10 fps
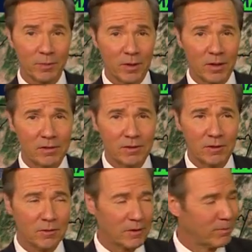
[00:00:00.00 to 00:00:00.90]
but
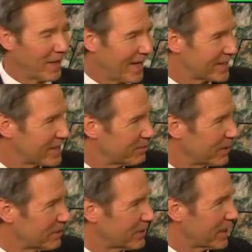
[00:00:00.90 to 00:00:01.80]
also the
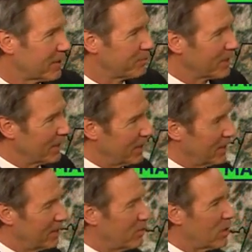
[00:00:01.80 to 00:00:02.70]
possibility,
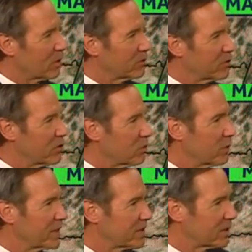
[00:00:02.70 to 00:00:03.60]
a marginal
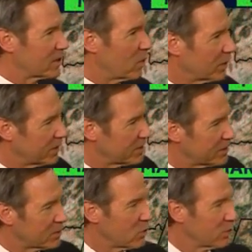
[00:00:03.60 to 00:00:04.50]
risk according to
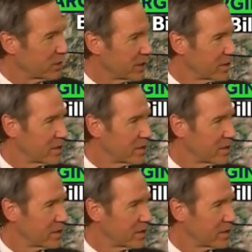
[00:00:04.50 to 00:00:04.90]
the Storm Prediction